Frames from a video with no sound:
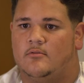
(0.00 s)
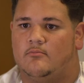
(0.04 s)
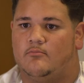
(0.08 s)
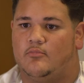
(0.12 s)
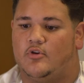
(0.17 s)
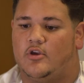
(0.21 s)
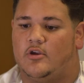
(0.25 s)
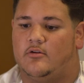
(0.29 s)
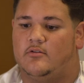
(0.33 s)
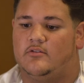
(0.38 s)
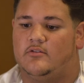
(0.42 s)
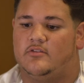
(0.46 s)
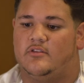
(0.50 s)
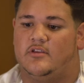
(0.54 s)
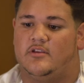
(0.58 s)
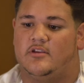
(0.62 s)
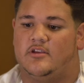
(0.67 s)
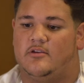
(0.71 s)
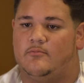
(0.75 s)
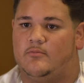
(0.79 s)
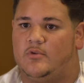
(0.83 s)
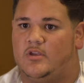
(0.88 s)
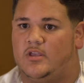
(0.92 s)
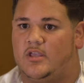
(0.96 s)
but everything
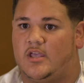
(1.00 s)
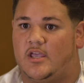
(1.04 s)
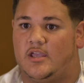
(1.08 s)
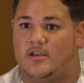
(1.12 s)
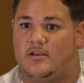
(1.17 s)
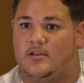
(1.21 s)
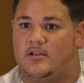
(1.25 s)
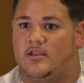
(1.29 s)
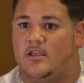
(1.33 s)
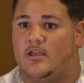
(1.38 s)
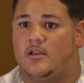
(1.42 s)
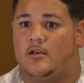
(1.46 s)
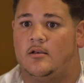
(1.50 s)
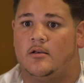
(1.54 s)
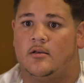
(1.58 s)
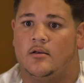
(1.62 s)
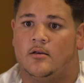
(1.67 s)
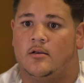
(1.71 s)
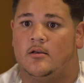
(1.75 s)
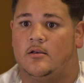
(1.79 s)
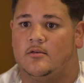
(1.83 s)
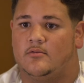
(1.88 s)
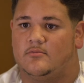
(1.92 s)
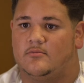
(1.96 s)
can be gained again.
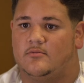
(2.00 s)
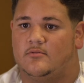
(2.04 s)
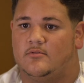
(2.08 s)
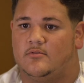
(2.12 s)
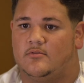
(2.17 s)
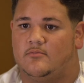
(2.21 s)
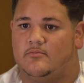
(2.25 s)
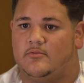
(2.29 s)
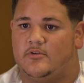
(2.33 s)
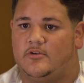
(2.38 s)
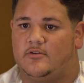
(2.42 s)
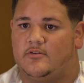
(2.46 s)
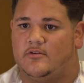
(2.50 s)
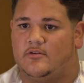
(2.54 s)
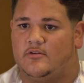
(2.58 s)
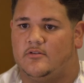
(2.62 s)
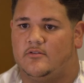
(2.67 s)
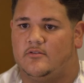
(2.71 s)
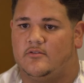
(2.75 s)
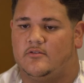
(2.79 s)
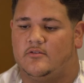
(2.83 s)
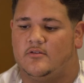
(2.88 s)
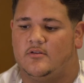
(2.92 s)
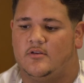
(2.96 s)

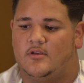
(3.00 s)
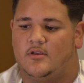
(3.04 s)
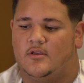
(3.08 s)
Because